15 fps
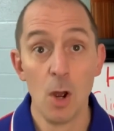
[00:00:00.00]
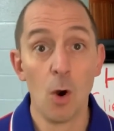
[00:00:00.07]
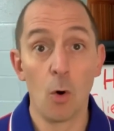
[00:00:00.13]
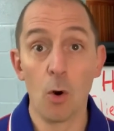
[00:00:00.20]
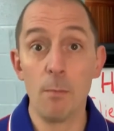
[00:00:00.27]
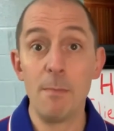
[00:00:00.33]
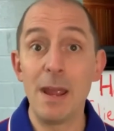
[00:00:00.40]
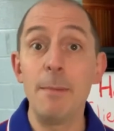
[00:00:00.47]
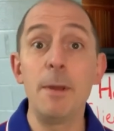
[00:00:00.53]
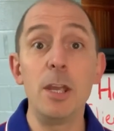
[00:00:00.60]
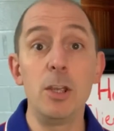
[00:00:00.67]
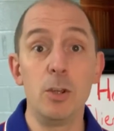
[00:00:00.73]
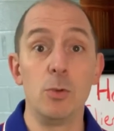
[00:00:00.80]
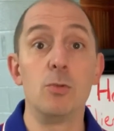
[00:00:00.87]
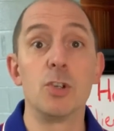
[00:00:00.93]
Or maybe
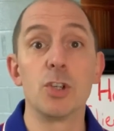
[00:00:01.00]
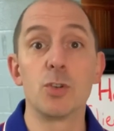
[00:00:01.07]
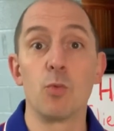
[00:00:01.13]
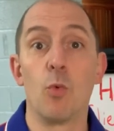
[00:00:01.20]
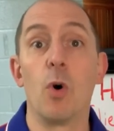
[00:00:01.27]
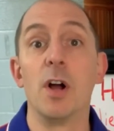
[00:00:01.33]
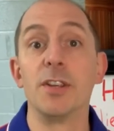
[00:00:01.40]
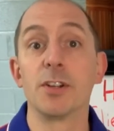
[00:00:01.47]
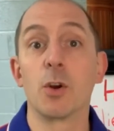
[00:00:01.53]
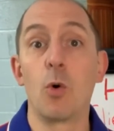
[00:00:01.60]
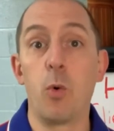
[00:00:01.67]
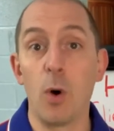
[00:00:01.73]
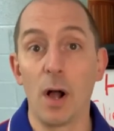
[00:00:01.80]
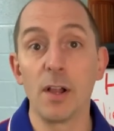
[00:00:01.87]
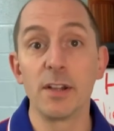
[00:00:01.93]
you just want
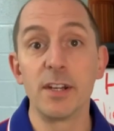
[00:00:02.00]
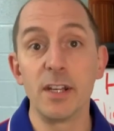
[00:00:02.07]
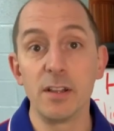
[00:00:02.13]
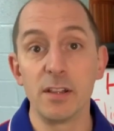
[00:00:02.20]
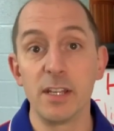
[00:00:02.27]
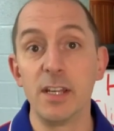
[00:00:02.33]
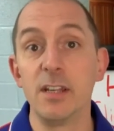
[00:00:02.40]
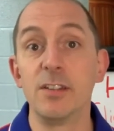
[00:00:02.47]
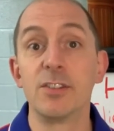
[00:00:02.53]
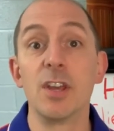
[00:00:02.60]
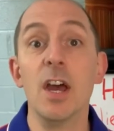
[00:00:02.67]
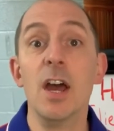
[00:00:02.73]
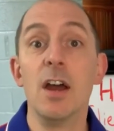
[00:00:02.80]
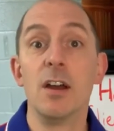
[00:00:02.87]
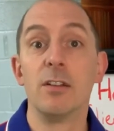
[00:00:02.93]
quality leads
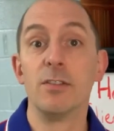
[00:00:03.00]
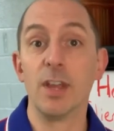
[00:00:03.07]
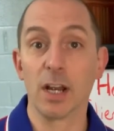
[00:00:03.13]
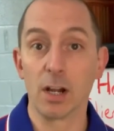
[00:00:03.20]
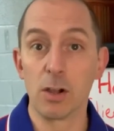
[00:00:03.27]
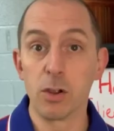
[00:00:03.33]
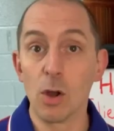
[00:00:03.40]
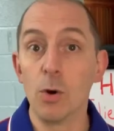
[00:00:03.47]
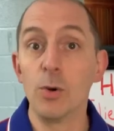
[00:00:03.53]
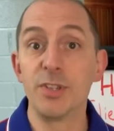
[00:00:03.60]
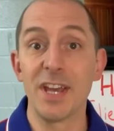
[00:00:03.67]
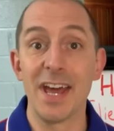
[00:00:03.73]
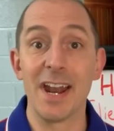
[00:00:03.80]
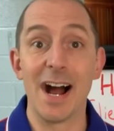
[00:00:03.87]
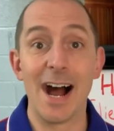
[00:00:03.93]
that close
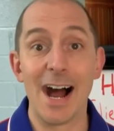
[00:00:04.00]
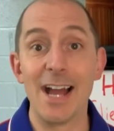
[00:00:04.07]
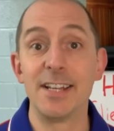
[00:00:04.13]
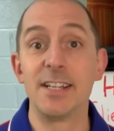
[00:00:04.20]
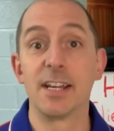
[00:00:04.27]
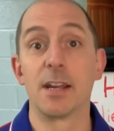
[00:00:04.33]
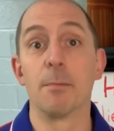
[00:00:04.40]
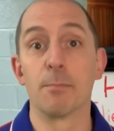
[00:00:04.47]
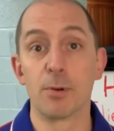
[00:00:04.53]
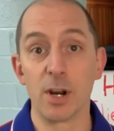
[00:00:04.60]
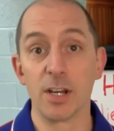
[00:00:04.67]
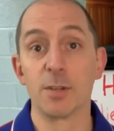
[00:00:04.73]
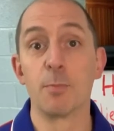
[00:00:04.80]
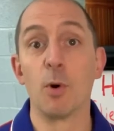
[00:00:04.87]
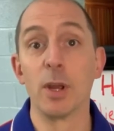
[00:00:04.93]
at a high ticket
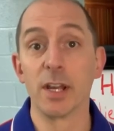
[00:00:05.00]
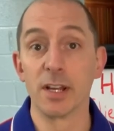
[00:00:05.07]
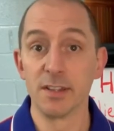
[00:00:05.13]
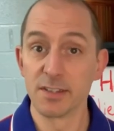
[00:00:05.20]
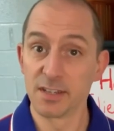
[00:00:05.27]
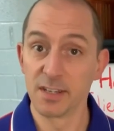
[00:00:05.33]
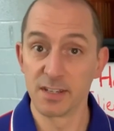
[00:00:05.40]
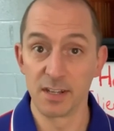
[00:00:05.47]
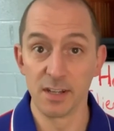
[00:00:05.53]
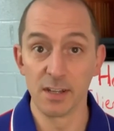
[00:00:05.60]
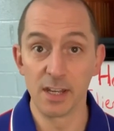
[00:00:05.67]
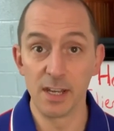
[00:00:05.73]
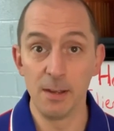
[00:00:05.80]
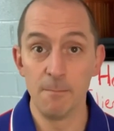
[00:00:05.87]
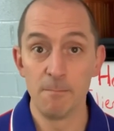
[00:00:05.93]
price point
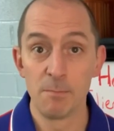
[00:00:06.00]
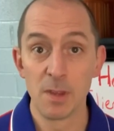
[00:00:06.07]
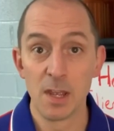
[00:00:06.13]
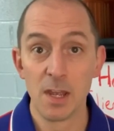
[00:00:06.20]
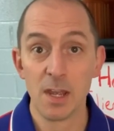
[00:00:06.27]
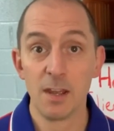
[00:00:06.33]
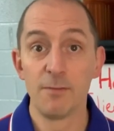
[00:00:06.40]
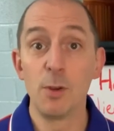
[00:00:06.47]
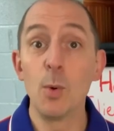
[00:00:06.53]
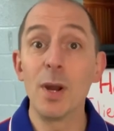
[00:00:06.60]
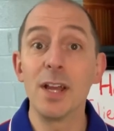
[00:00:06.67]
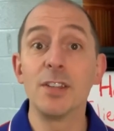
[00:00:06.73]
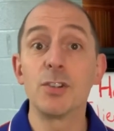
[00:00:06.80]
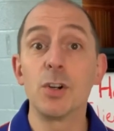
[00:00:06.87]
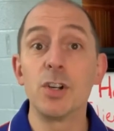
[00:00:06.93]
consistently. If you
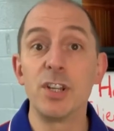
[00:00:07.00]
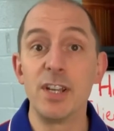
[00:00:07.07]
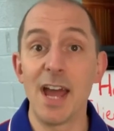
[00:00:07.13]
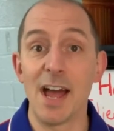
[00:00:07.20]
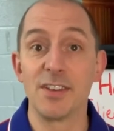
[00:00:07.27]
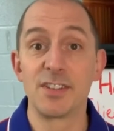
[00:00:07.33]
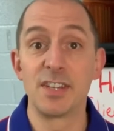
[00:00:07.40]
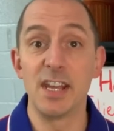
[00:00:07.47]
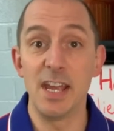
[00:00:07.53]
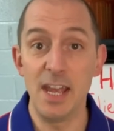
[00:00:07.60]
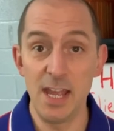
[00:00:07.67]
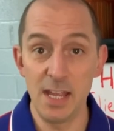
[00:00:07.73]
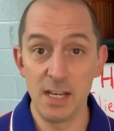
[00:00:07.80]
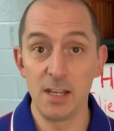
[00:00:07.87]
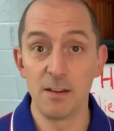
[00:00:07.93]
answered yes to
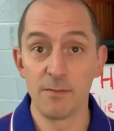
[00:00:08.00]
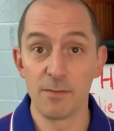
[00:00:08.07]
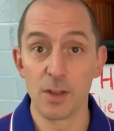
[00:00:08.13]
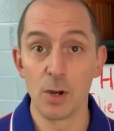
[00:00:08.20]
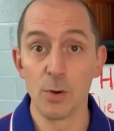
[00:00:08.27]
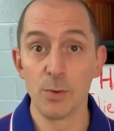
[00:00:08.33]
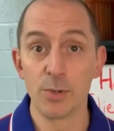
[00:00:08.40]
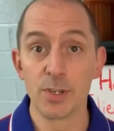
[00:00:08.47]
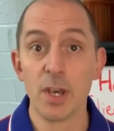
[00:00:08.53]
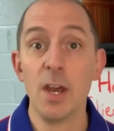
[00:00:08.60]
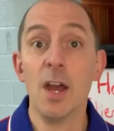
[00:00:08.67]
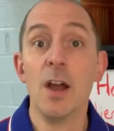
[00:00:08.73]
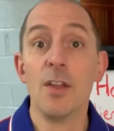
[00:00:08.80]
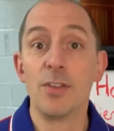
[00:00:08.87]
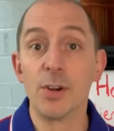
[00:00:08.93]
any of those,
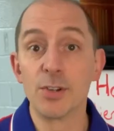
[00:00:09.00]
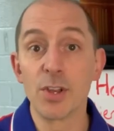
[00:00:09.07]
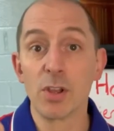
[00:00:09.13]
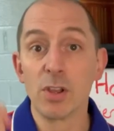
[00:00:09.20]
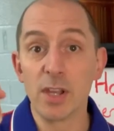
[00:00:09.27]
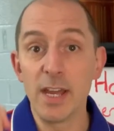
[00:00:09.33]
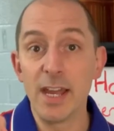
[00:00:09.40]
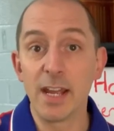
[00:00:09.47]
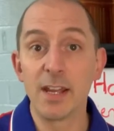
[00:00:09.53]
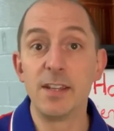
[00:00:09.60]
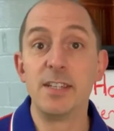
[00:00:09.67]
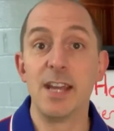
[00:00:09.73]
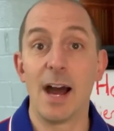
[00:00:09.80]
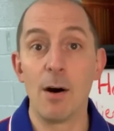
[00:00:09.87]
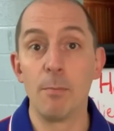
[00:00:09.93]
there's a
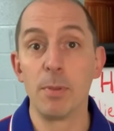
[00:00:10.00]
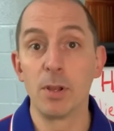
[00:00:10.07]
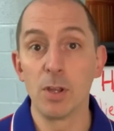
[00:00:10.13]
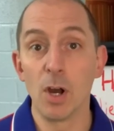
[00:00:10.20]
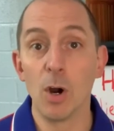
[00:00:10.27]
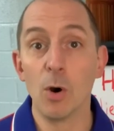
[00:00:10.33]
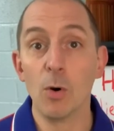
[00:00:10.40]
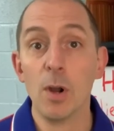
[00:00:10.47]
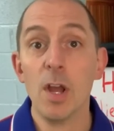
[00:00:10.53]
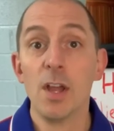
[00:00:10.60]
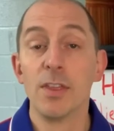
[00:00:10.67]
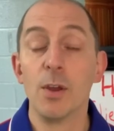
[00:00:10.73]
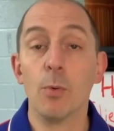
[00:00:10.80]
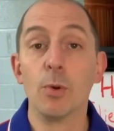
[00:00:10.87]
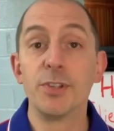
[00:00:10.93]
link down below
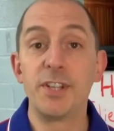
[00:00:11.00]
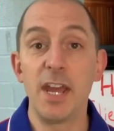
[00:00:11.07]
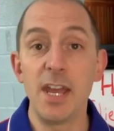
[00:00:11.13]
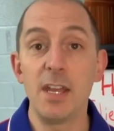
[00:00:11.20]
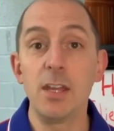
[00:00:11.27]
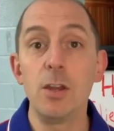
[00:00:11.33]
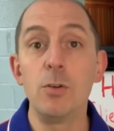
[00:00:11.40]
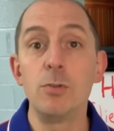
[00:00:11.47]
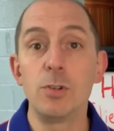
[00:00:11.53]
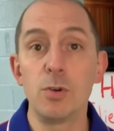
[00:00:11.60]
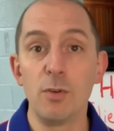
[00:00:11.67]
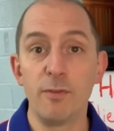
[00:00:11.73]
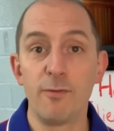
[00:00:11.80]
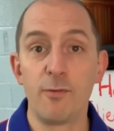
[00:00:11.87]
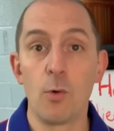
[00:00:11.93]
that will take you
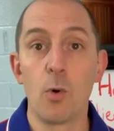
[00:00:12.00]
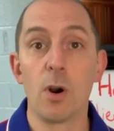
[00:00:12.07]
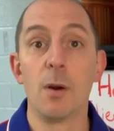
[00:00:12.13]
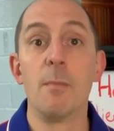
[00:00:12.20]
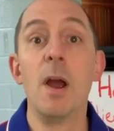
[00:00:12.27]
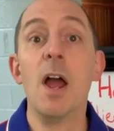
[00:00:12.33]
to a form.